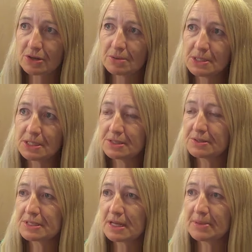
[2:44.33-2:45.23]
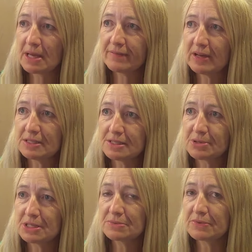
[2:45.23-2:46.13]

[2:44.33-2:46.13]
comedy series coming out of Alice Springs.